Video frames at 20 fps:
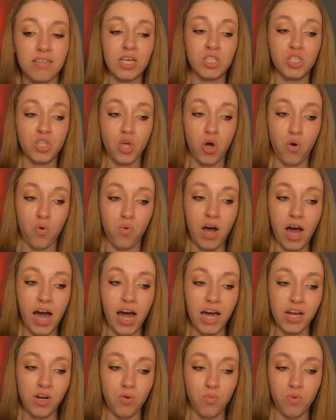So
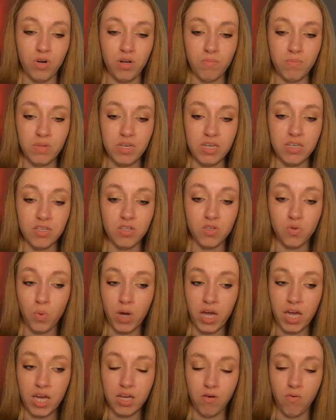I don't want to be
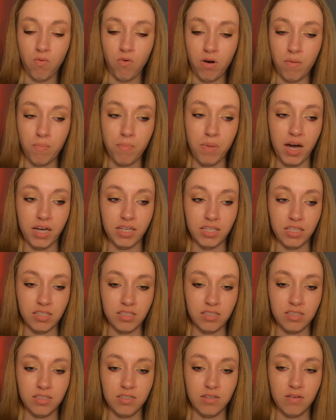swayed or
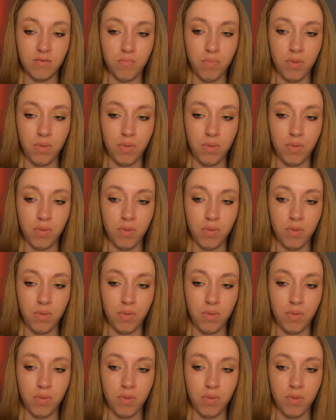biased